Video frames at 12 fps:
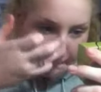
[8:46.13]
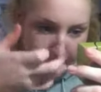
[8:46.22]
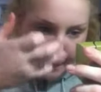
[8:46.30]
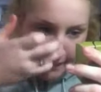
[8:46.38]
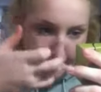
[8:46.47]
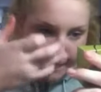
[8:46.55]

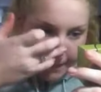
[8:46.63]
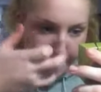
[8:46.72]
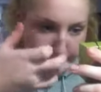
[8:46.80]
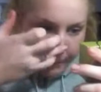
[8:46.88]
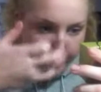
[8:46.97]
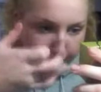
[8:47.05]
This is
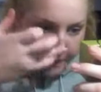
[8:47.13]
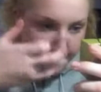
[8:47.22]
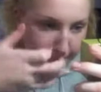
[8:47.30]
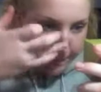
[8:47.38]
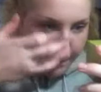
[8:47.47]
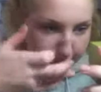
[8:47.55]
another way to
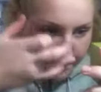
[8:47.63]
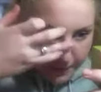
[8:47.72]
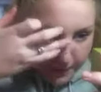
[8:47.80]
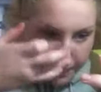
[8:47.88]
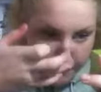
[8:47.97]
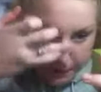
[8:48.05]
slim out your
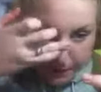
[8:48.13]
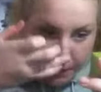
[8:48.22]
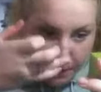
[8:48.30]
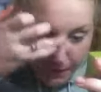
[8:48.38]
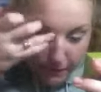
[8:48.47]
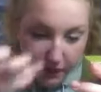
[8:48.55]
nose
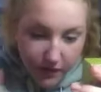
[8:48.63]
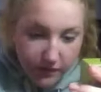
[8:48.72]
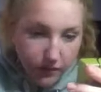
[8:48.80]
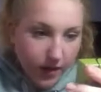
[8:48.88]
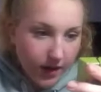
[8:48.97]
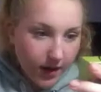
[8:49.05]
too, if you
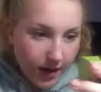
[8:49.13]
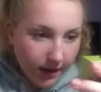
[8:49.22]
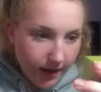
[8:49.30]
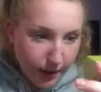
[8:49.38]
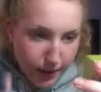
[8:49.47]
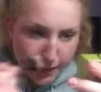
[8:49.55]
just run the
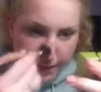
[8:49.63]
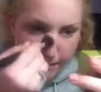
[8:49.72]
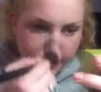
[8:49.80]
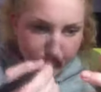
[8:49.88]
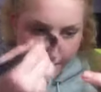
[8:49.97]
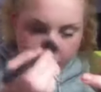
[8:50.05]
highlighter and then
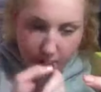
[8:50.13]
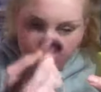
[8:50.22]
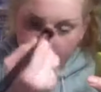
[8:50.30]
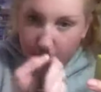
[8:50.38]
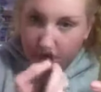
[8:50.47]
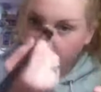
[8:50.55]

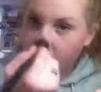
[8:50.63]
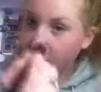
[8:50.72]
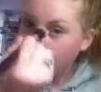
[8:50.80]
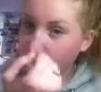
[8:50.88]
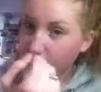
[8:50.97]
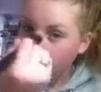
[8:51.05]

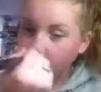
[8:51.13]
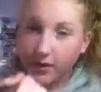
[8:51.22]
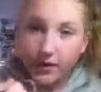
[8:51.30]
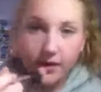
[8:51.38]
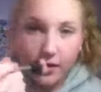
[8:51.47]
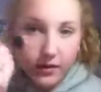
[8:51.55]

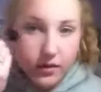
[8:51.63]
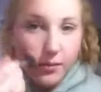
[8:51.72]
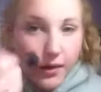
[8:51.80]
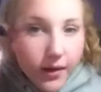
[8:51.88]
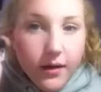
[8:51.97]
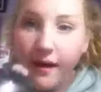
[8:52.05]
blend it out a little
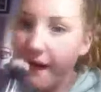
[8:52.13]
bit.